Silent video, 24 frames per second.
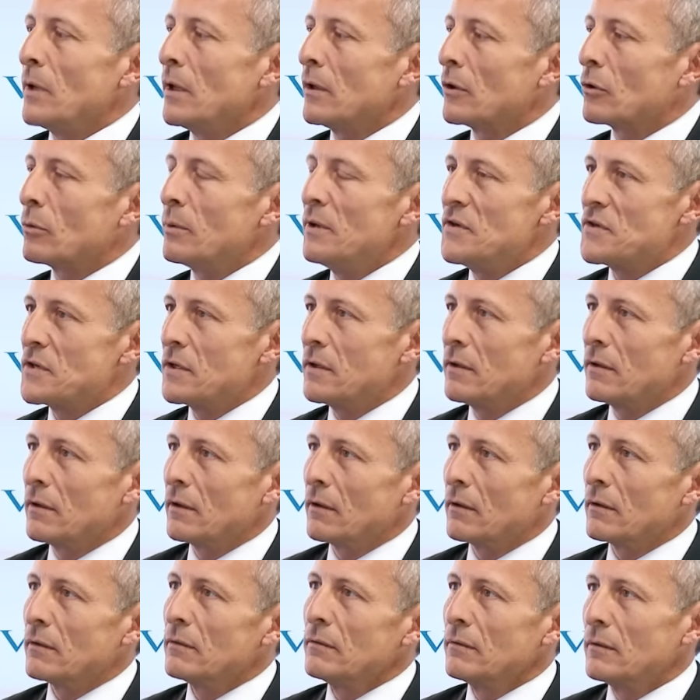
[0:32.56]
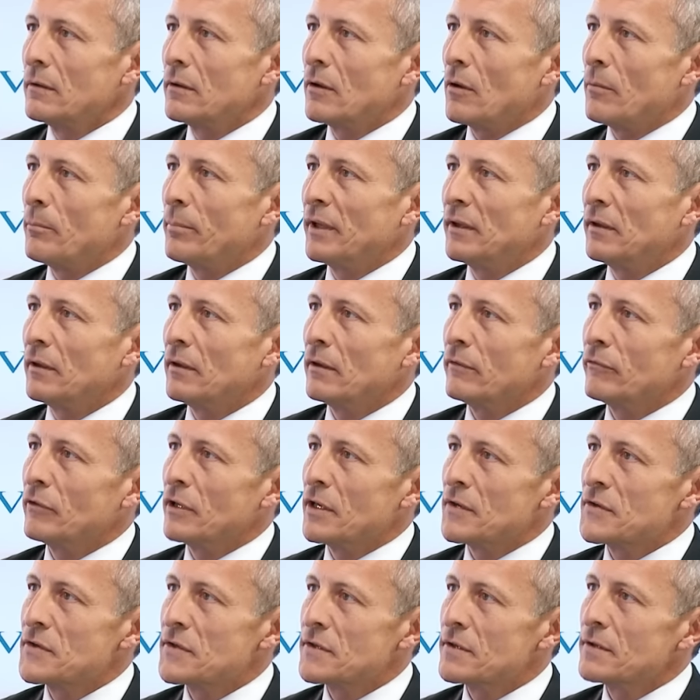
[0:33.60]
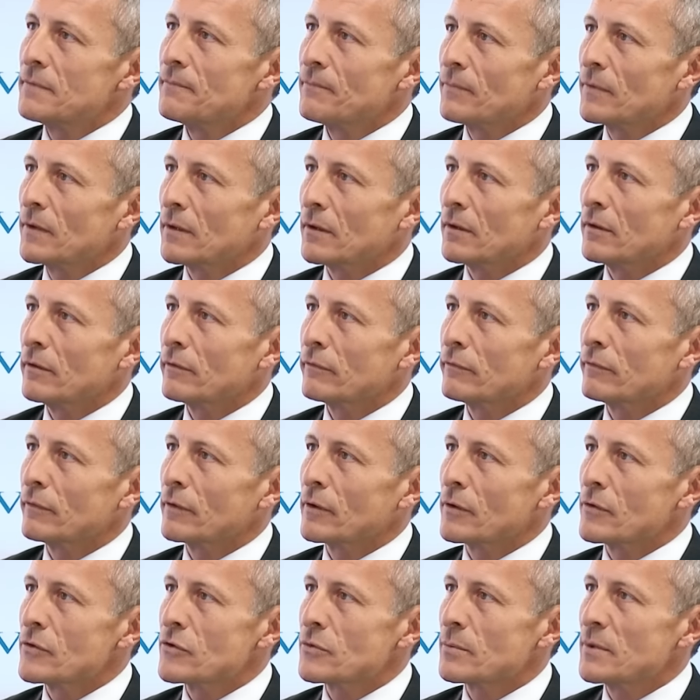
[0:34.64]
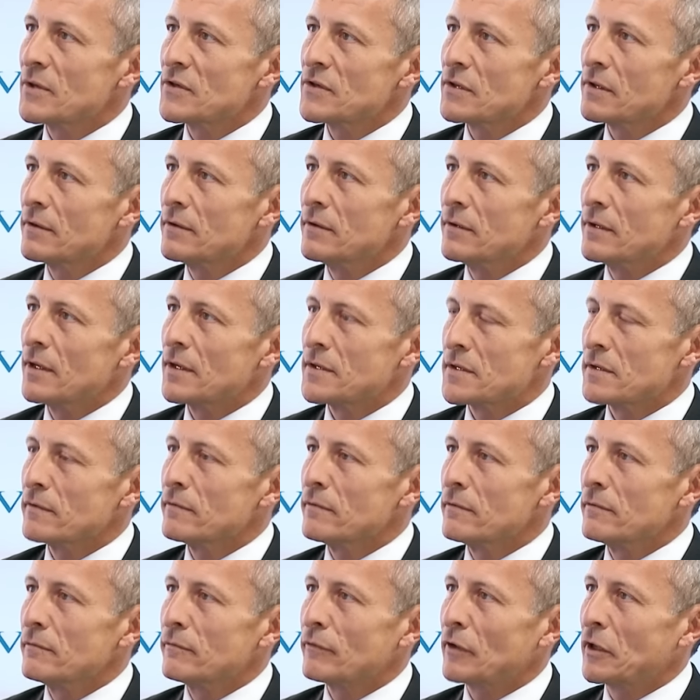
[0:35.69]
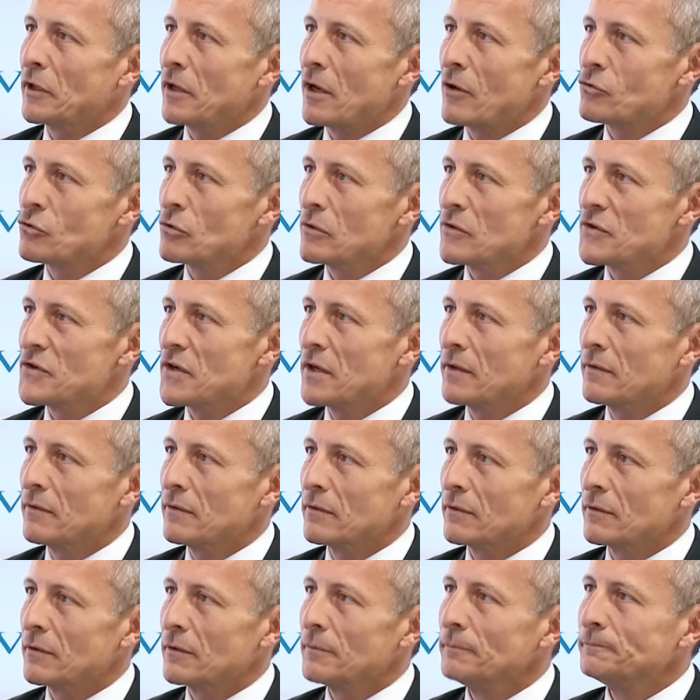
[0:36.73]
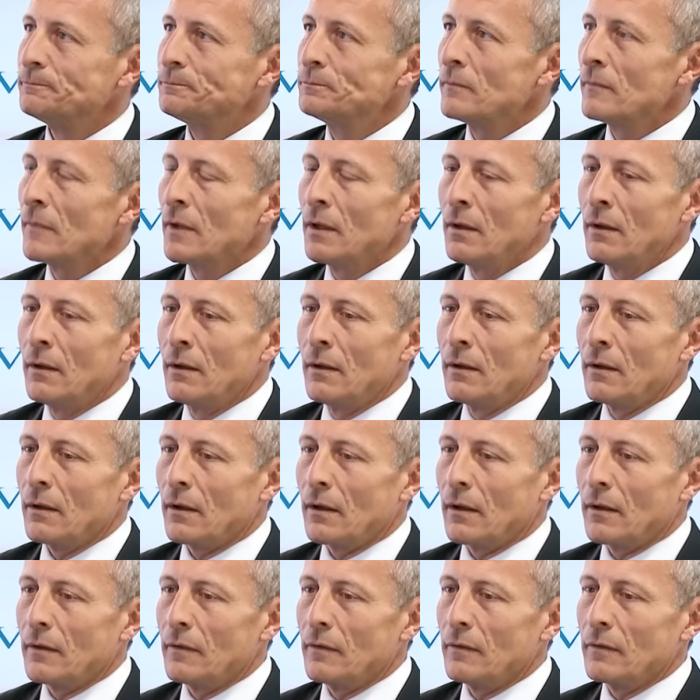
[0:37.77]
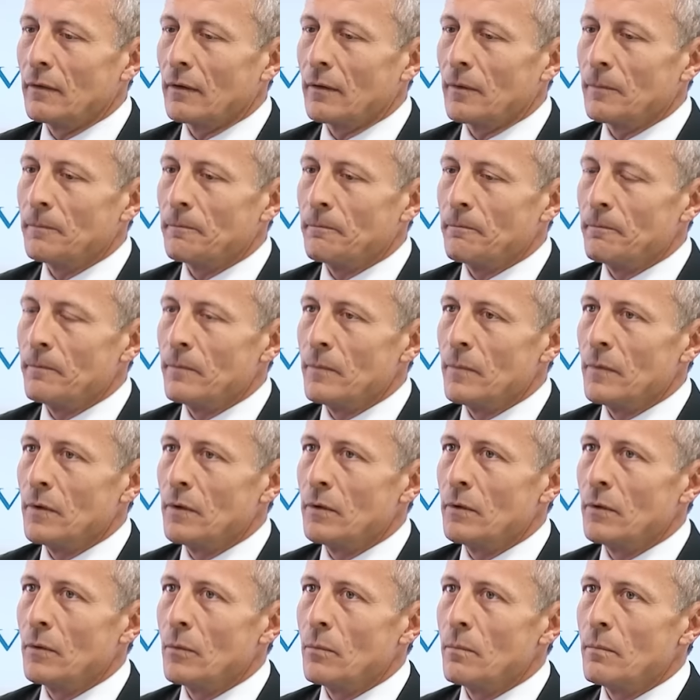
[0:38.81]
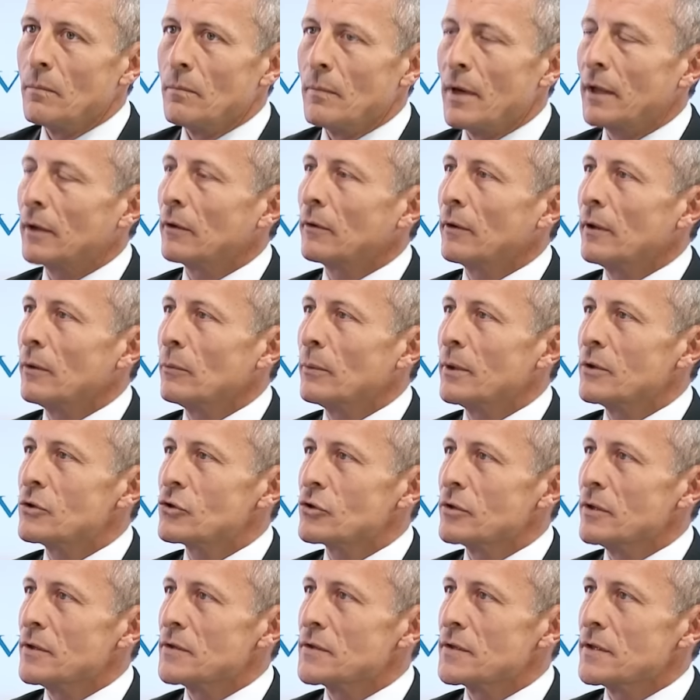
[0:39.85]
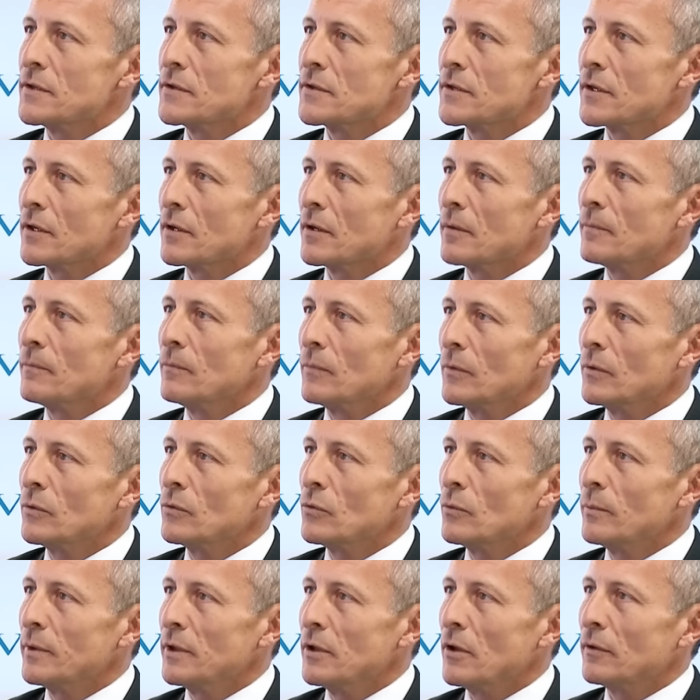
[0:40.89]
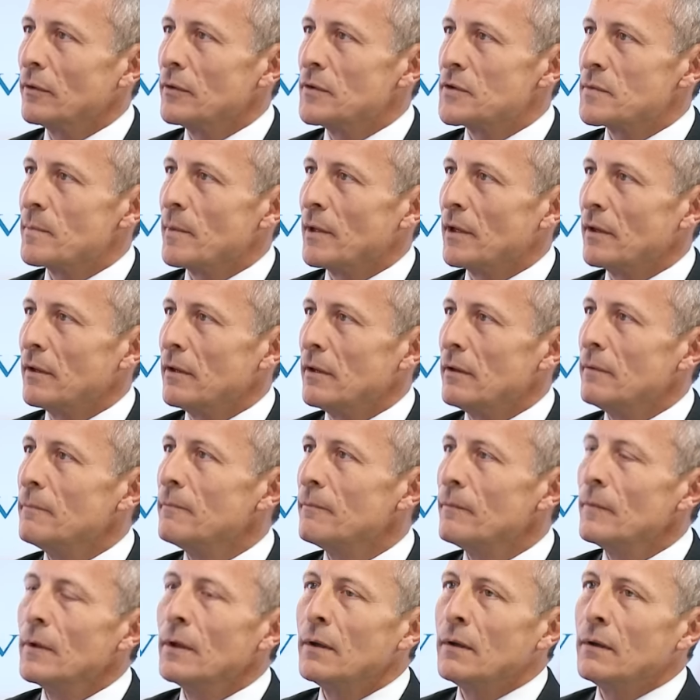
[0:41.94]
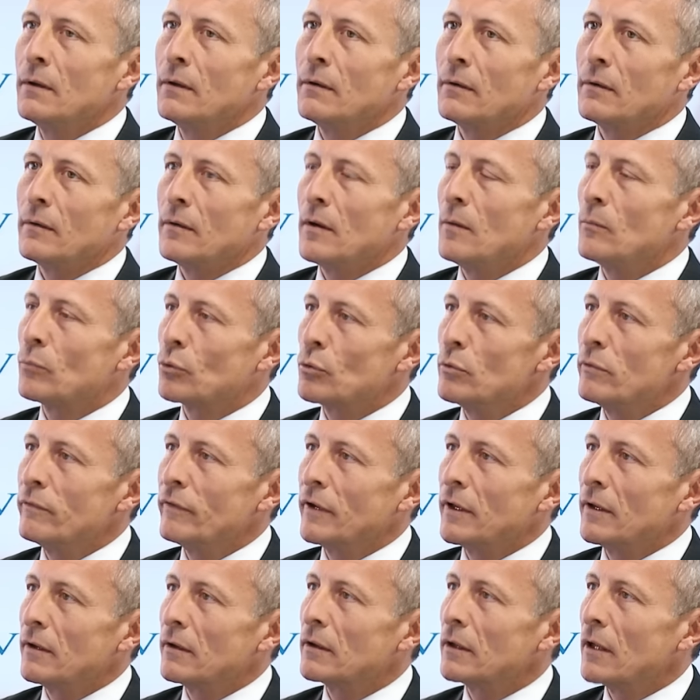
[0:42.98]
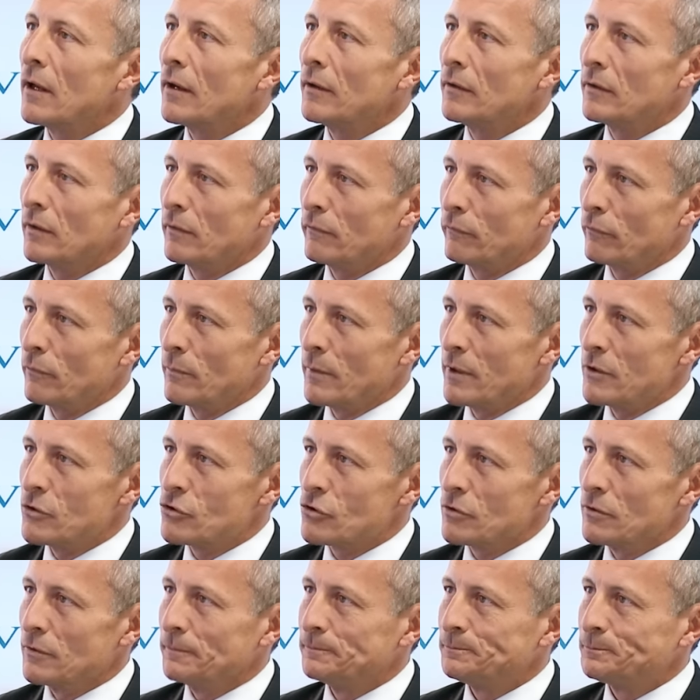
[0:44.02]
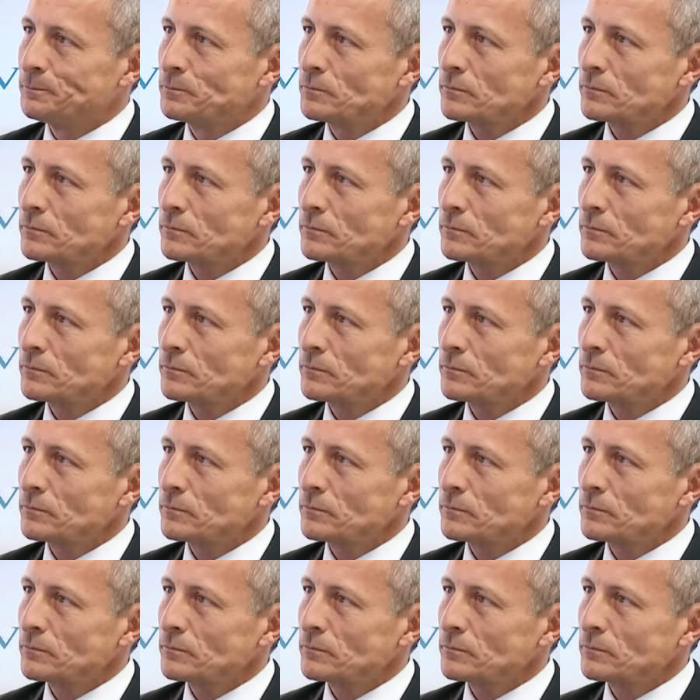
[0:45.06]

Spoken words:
increasing the competitiveness of Switzerland as a financial centre. And the manner in which this is to be done is by improving client information.